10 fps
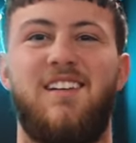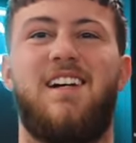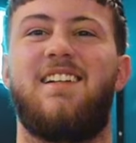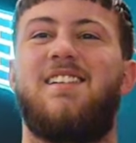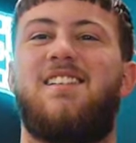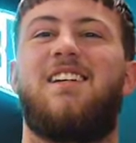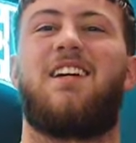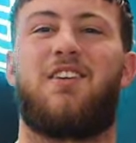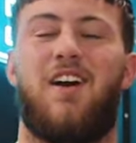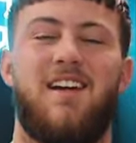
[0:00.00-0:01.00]
Like, this
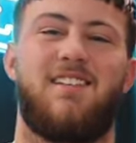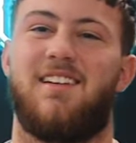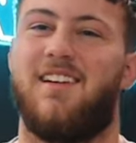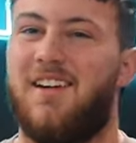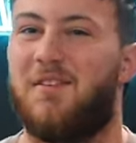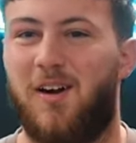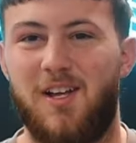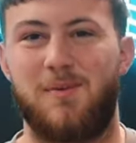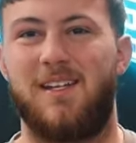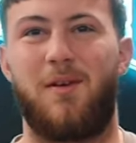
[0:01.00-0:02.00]
shit, crazy.
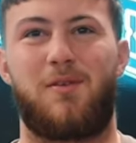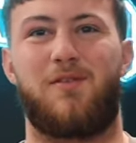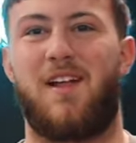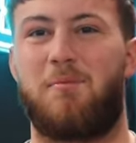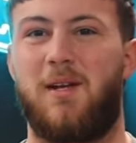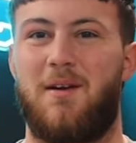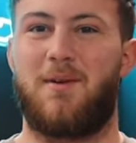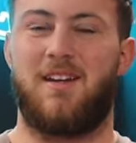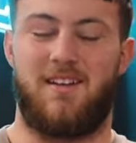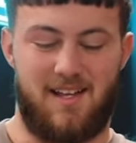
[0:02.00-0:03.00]
Reminds me heaps of like being able
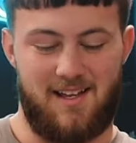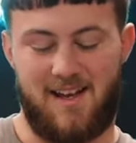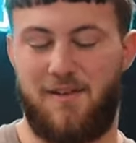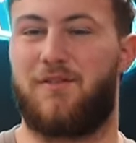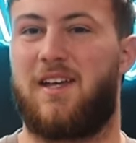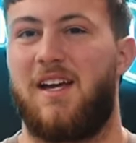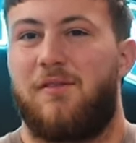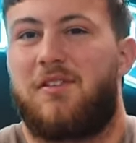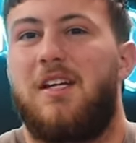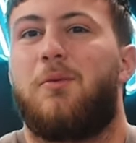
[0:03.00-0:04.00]
to have
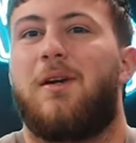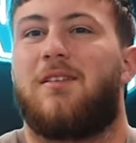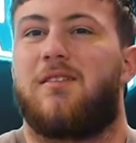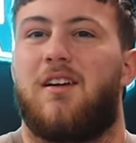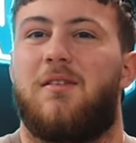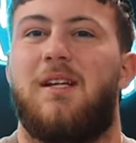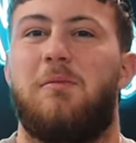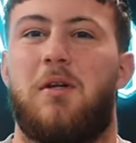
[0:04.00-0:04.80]
KFC wings, you know what I mean?